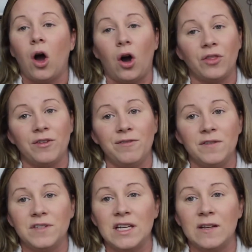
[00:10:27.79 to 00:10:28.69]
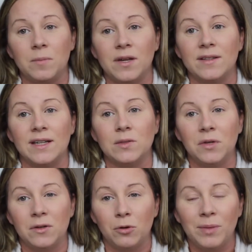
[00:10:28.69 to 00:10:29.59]
on the 15th because that's
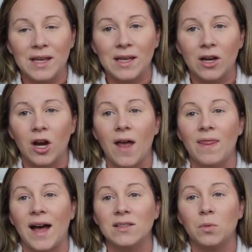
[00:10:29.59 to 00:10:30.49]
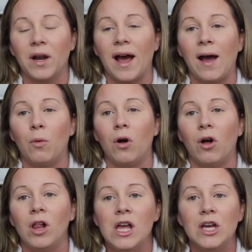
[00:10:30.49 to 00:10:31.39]
when it will be here and that's when I
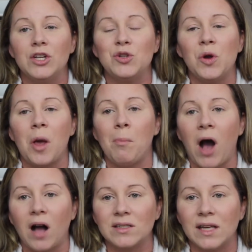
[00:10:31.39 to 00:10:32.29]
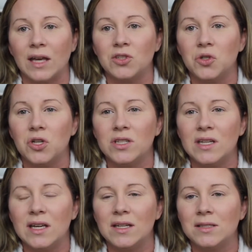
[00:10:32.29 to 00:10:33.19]
will do an unboxing. As soon as
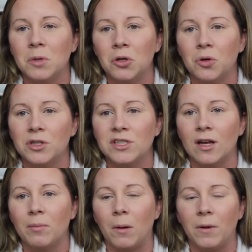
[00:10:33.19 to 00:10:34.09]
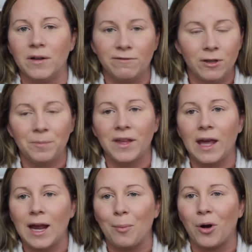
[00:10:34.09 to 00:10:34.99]
it hits my doorstep, I'm going to flip the
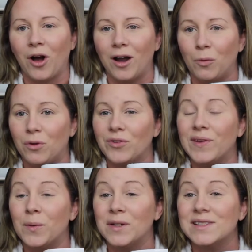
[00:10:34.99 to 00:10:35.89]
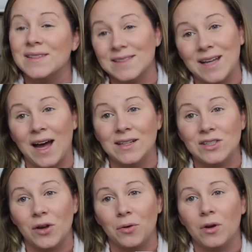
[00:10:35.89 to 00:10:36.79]
camera on and we'll see what's inside,
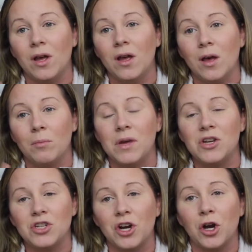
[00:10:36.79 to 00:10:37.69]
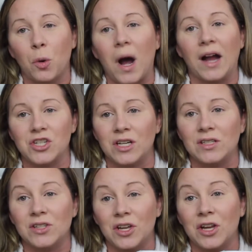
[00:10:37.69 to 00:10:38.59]
so be sure you're watching
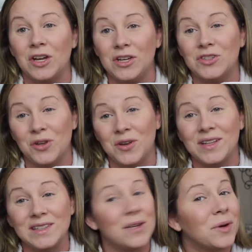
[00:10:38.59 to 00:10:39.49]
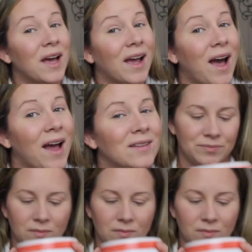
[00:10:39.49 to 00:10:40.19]
so you can see what I got.